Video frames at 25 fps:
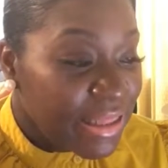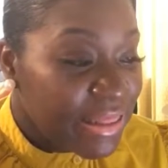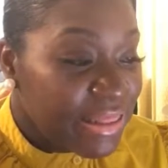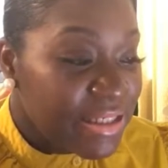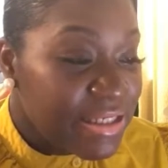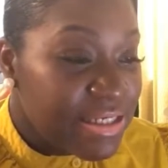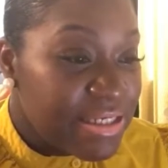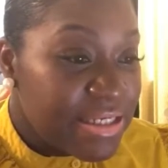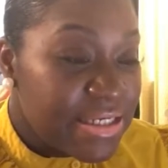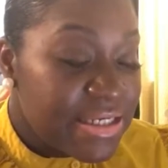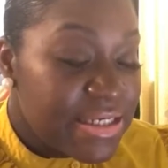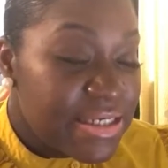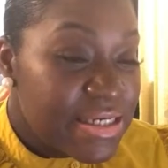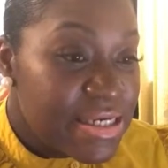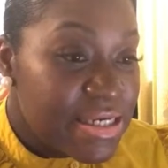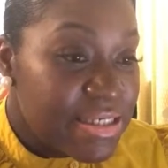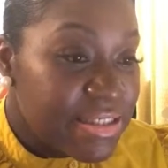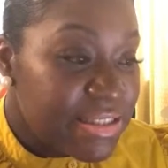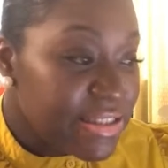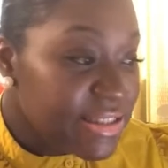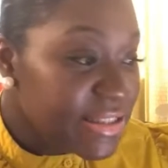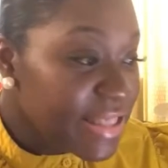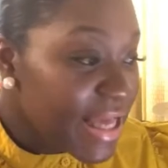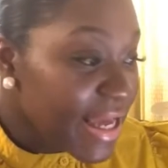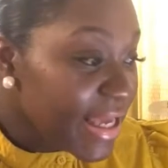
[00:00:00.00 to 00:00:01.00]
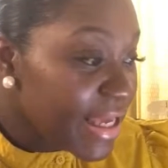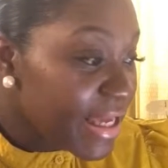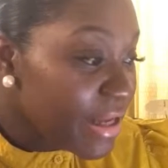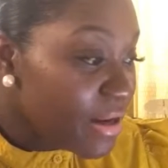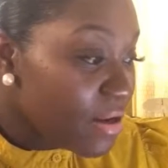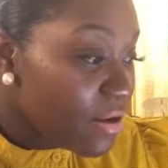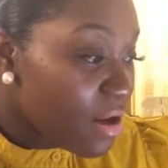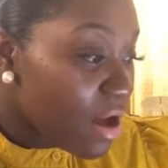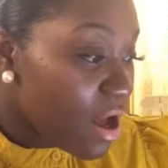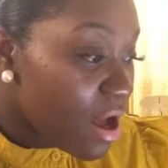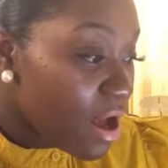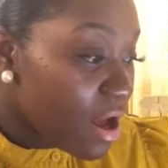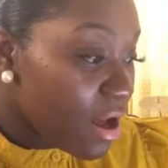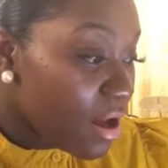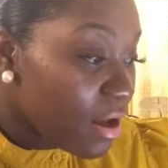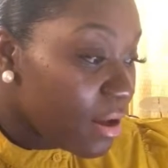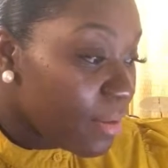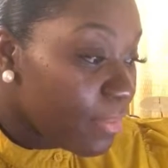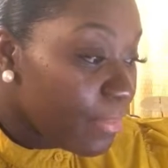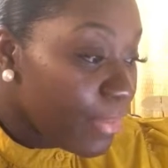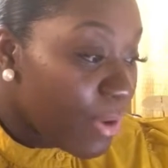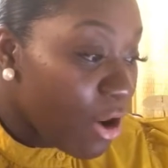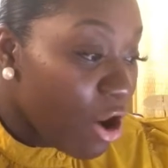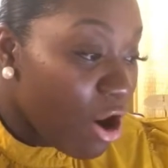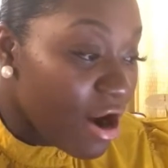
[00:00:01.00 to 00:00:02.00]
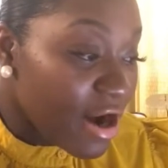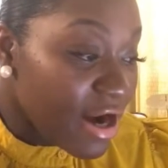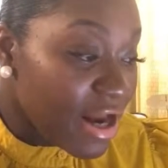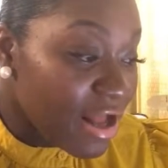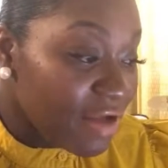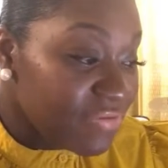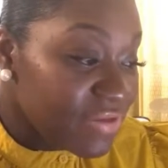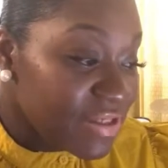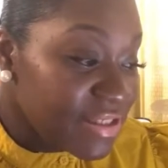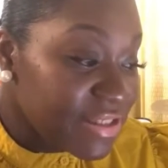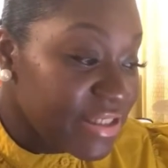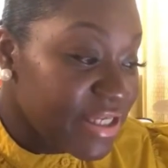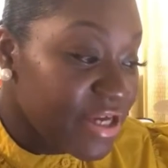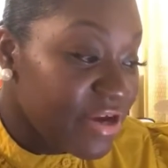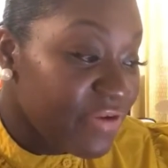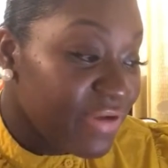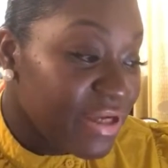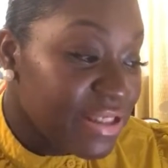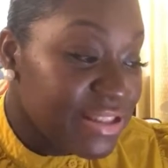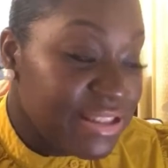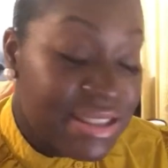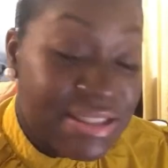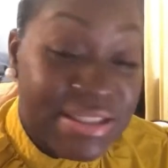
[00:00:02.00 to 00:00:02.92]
The second part of the series